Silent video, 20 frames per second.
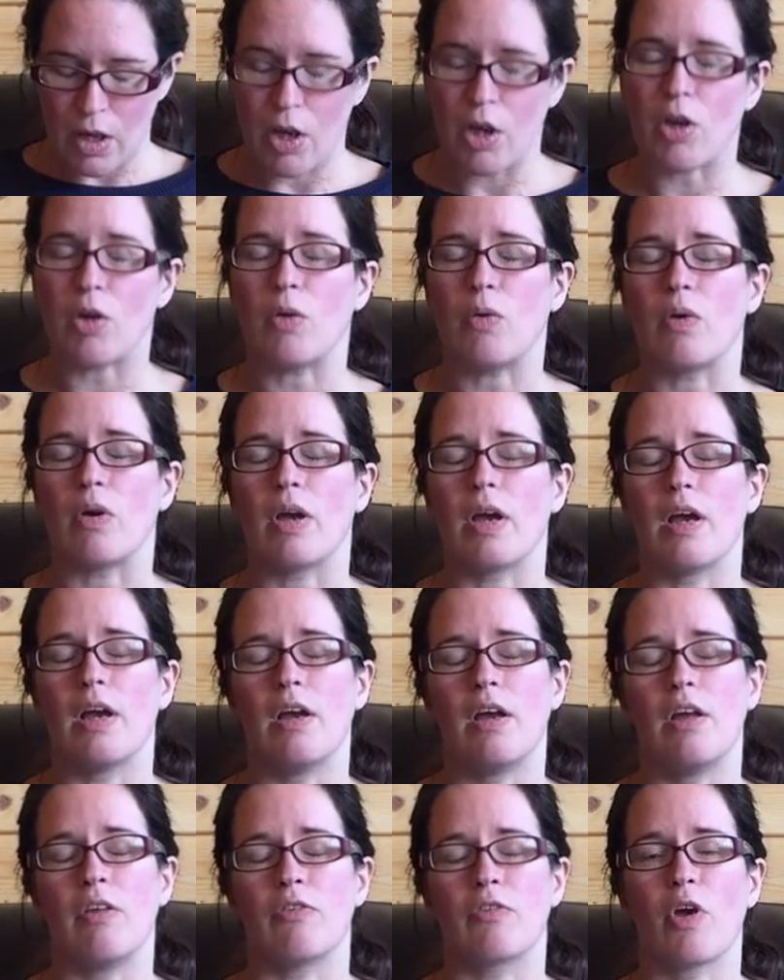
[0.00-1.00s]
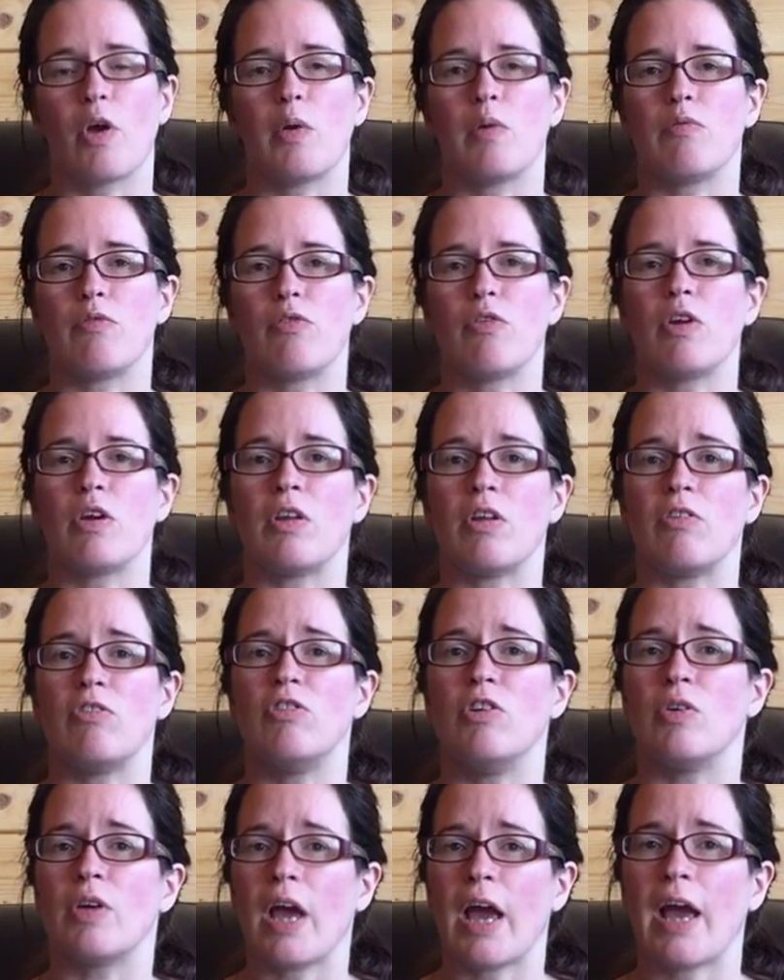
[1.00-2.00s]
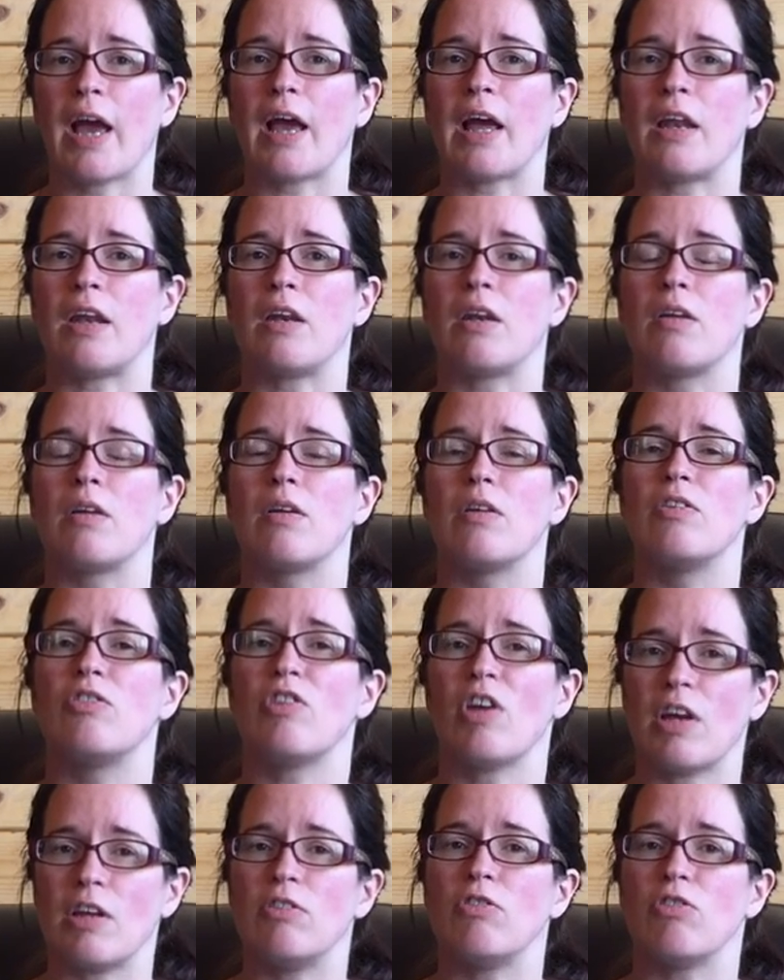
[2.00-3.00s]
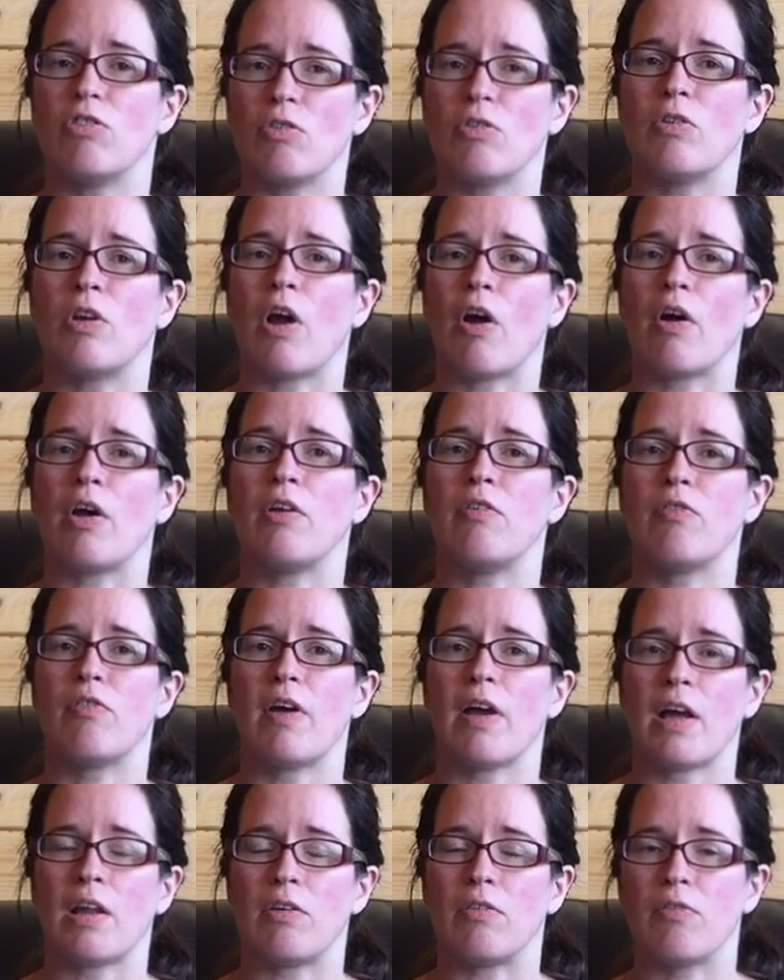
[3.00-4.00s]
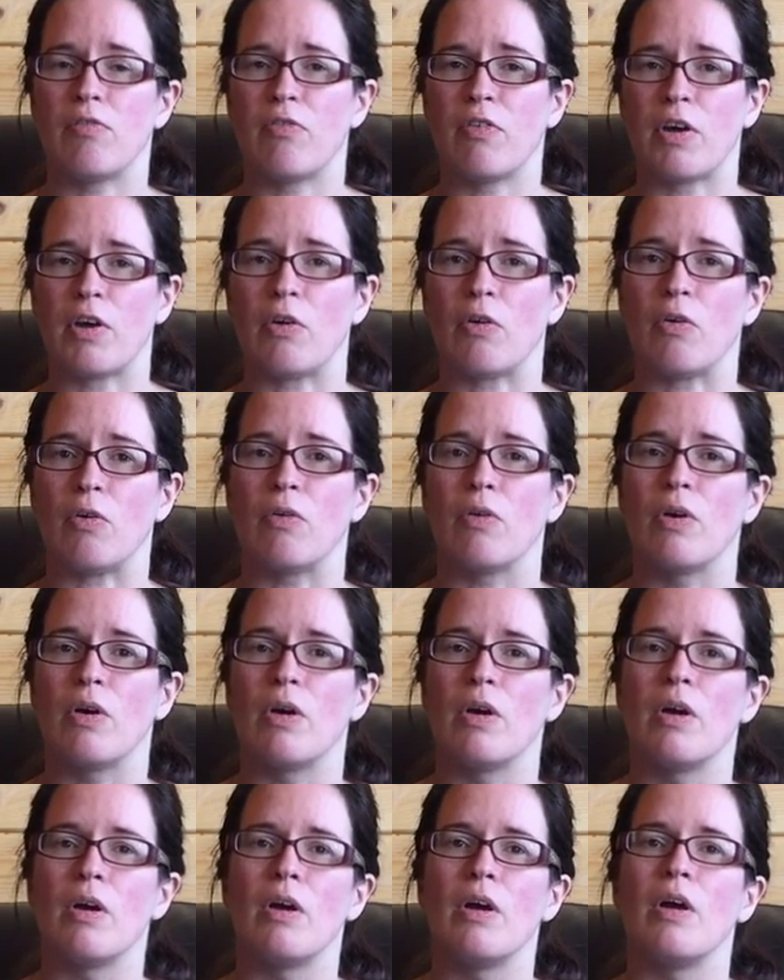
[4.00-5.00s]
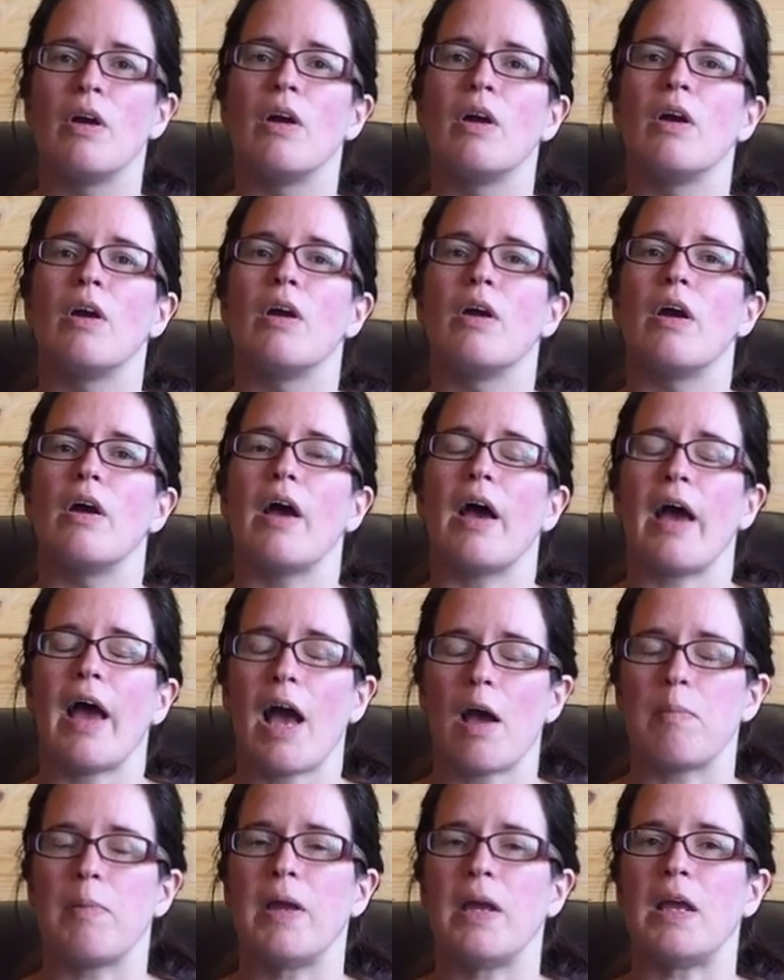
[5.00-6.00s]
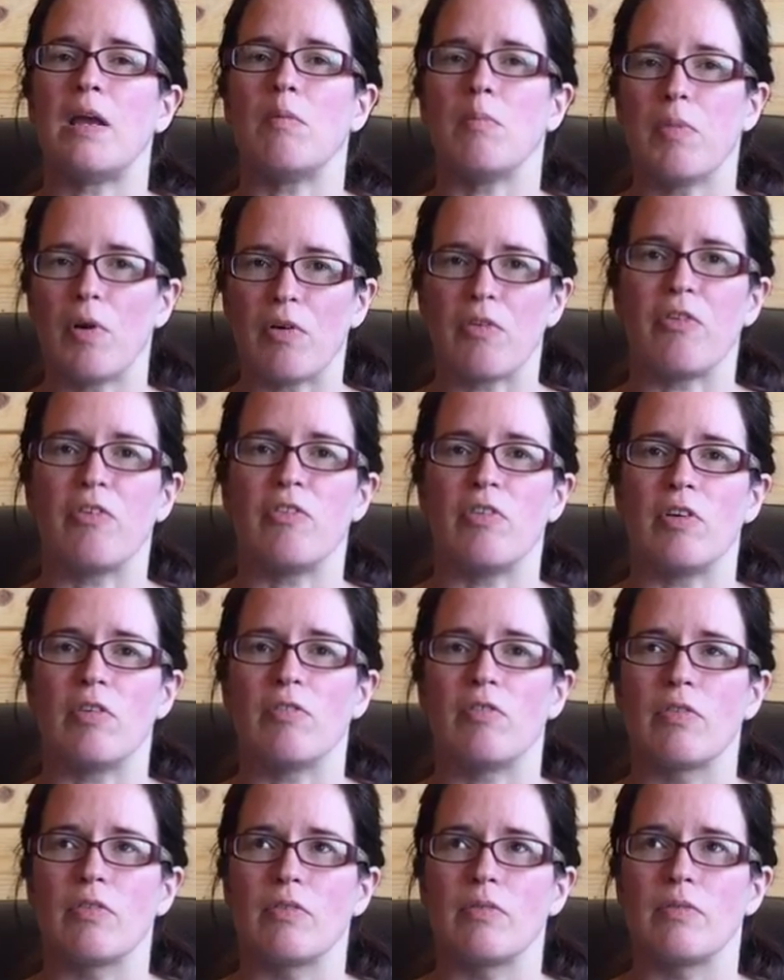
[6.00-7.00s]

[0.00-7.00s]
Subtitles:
who is going through this. You can change your life and feel happy and positive.